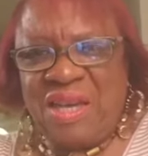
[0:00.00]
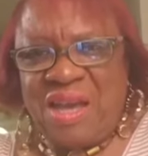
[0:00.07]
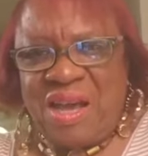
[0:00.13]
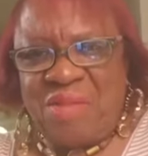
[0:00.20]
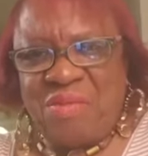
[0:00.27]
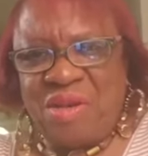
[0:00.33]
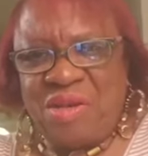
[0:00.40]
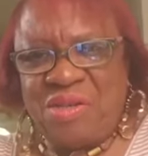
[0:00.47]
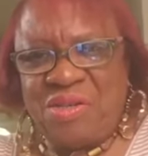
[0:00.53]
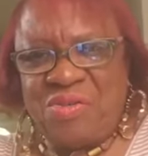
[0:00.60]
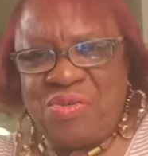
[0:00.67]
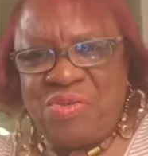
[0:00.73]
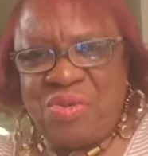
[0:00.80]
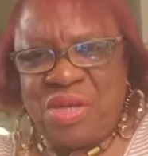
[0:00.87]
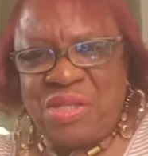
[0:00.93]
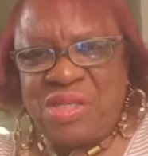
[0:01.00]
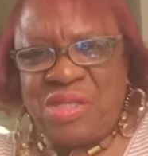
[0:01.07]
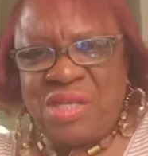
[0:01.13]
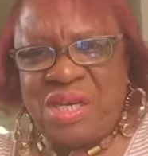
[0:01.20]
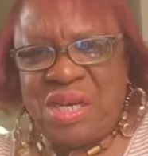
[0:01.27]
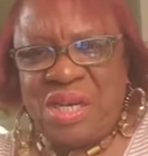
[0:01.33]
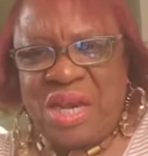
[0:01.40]
I'm going to do
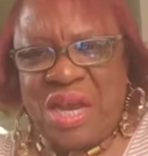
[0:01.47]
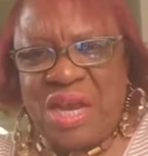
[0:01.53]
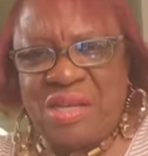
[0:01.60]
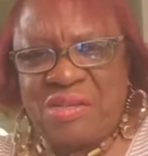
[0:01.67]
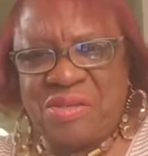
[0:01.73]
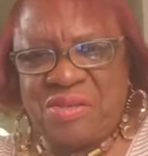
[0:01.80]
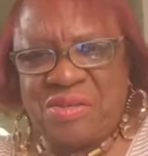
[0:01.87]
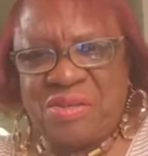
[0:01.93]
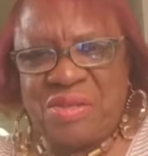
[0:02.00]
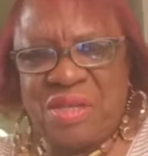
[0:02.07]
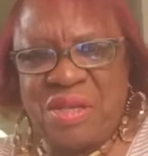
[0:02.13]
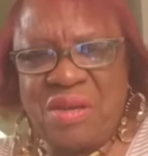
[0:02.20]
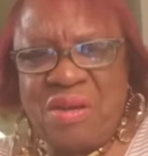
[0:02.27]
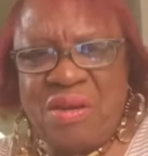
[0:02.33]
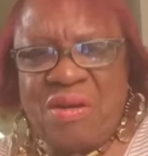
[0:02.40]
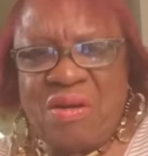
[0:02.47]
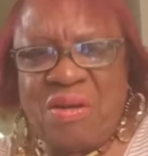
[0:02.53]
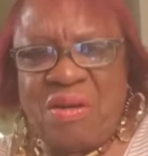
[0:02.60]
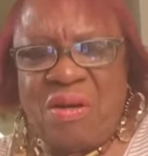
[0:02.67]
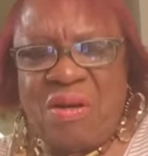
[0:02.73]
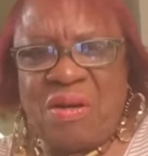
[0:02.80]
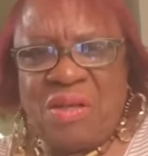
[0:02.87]
question and answers
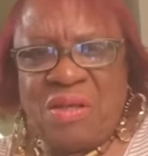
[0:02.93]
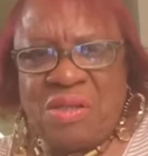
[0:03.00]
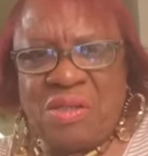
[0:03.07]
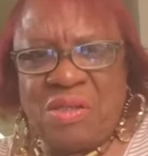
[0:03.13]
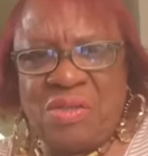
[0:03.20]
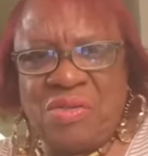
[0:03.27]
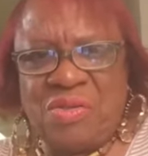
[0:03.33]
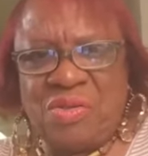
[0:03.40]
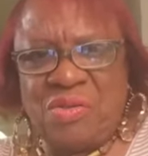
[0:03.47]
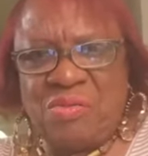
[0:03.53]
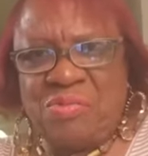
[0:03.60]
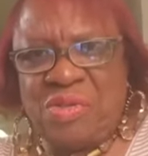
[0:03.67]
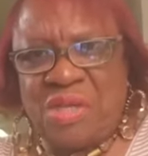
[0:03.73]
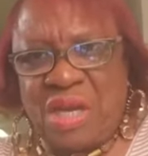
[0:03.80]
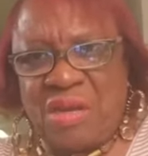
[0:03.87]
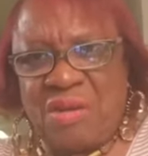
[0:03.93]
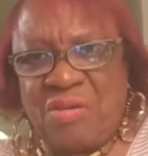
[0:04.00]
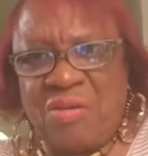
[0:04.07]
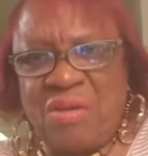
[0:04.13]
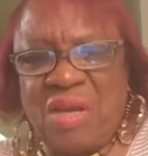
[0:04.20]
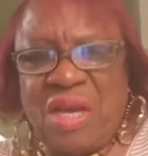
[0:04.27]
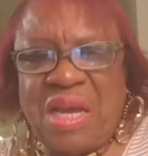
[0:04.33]
on the YouTube
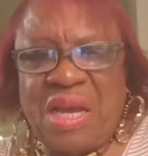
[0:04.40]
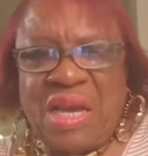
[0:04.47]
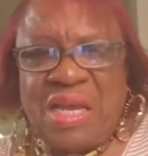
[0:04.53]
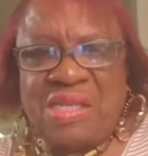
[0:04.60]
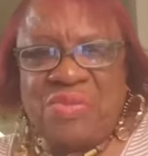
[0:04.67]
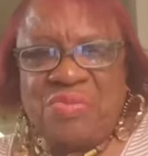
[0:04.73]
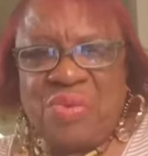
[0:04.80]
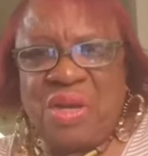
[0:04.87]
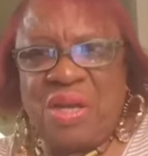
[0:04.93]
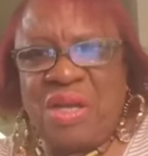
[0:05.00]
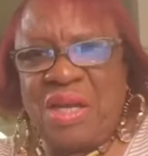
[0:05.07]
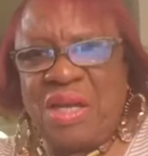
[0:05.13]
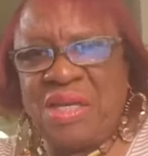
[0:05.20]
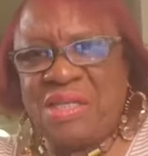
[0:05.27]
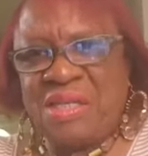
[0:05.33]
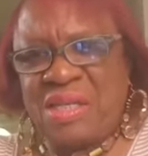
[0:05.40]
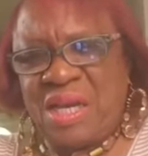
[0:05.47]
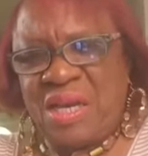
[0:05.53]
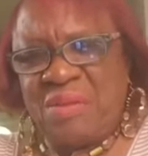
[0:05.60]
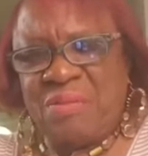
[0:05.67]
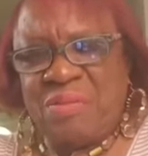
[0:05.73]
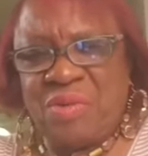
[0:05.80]
channel, as well as
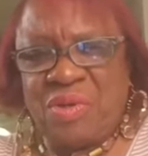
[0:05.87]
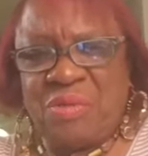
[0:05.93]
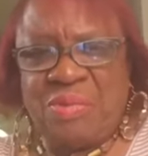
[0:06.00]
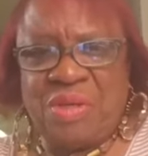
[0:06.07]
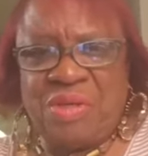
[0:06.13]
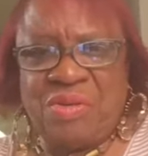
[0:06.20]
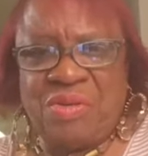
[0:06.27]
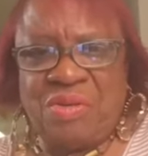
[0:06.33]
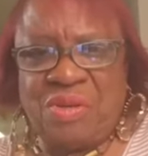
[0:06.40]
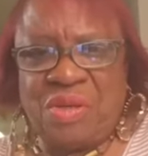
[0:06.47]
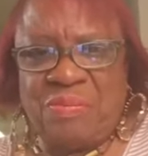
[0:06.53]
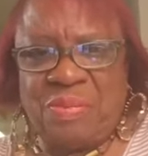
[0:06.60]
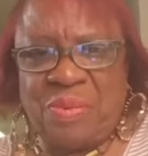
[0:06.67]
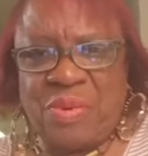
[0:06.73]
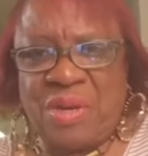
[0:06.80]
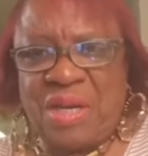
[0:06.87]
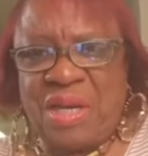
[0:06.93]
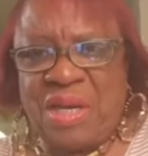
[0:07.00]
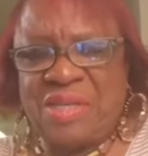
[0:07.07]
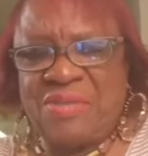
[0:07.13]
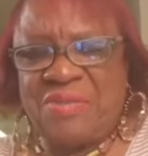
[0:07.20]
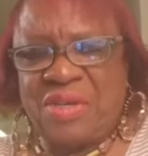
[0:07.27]
I'm going to be doing
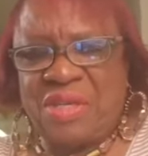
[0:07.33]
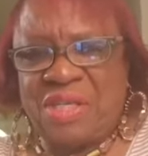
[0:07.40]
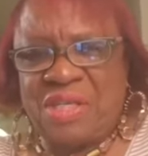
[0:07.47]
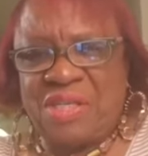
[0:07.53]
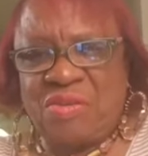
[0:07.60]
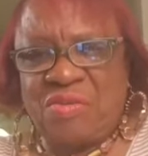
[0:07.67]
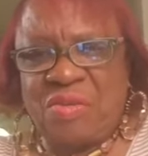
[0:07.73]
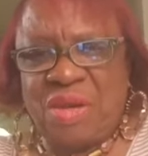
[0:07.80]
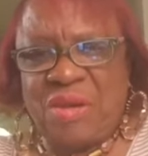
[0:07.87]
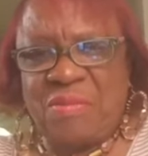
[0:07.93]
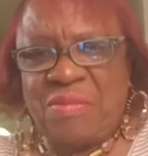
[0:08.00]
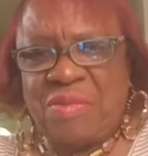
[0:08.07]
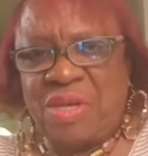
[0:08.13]
broadcasts for Instagram.